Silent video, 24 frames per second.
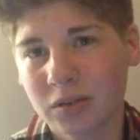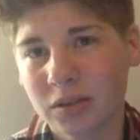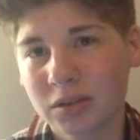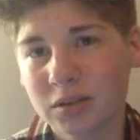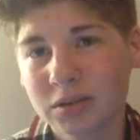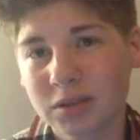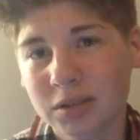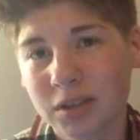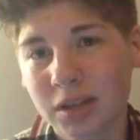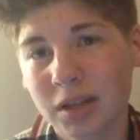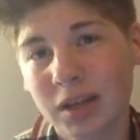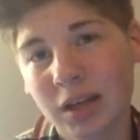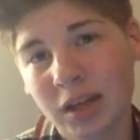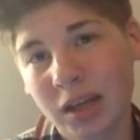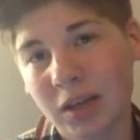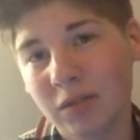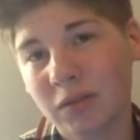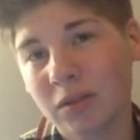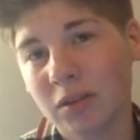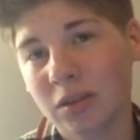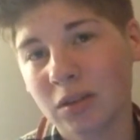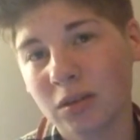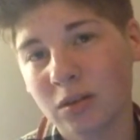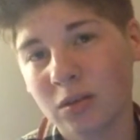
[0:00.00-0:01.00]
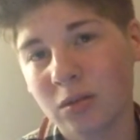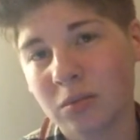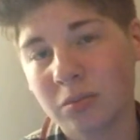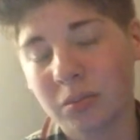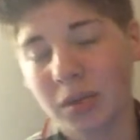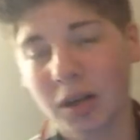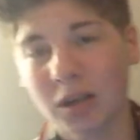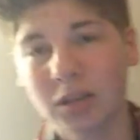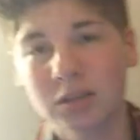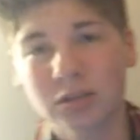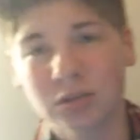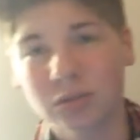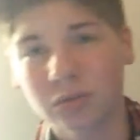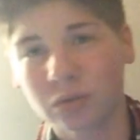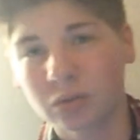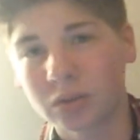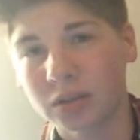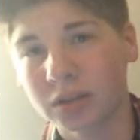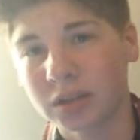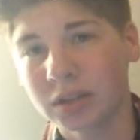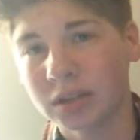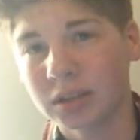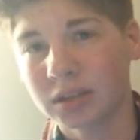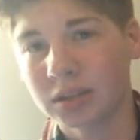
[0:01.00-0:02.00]
feels like, even though my
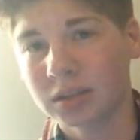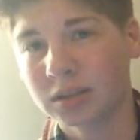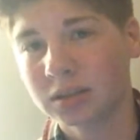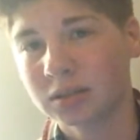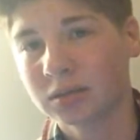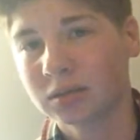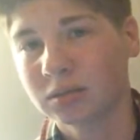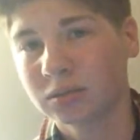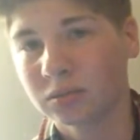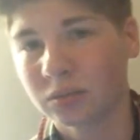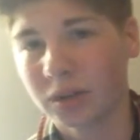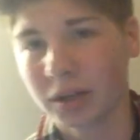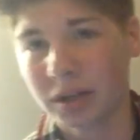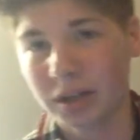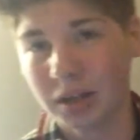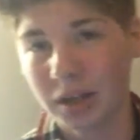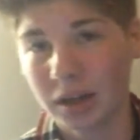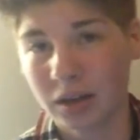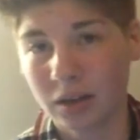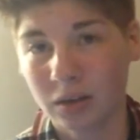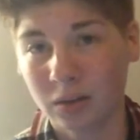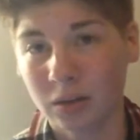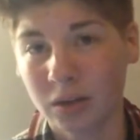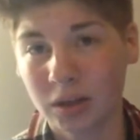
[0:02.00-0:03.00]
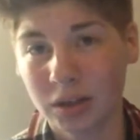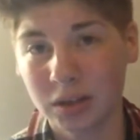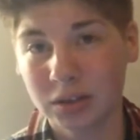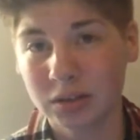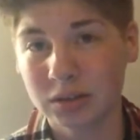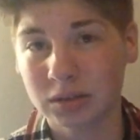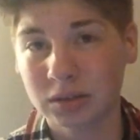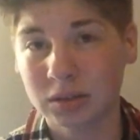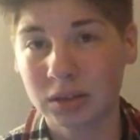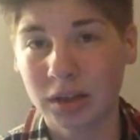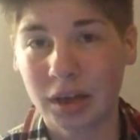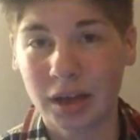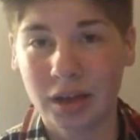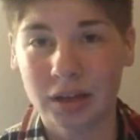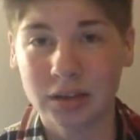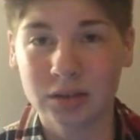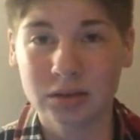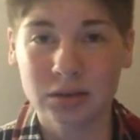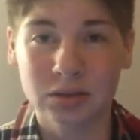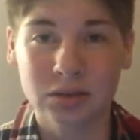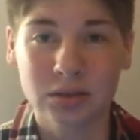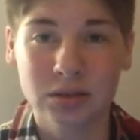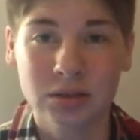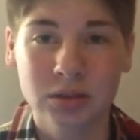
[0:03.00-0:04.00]
dysphoria right now isn't
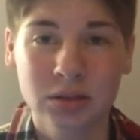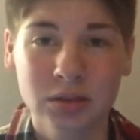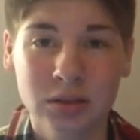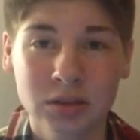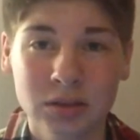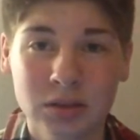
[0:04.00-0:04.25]
as